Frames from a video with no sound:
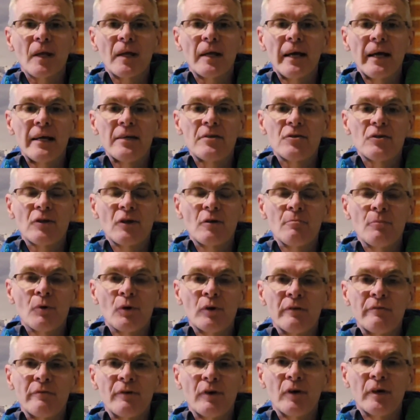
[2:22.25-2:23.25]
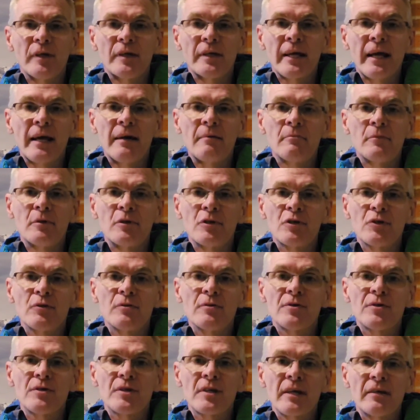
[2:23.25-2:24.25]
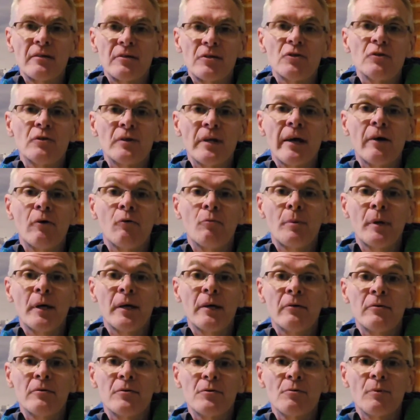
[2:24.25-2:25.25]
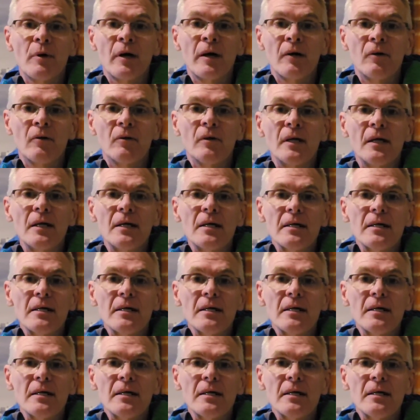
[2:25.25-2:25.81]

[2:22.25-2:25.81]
Astro modified camera should, should help here as well.